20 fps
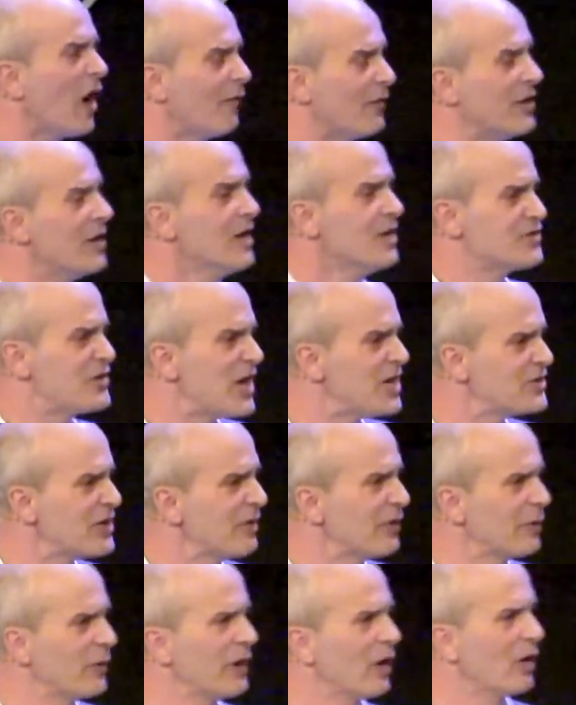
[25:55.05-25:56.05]
and say
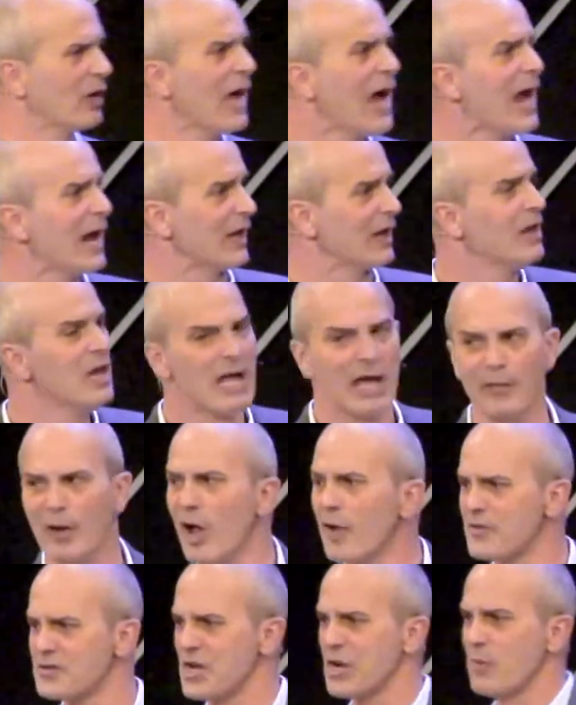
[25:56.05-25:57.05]
something we don't like, and, and all of
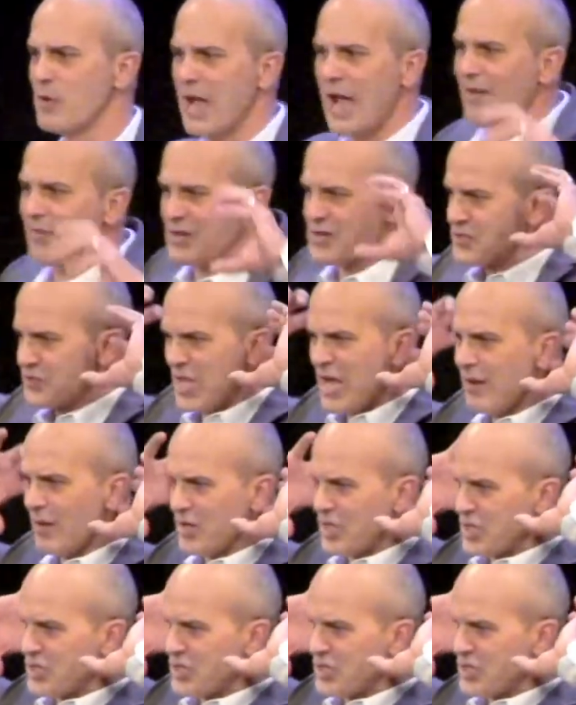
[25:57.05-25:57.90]
a sudden we have this thing that just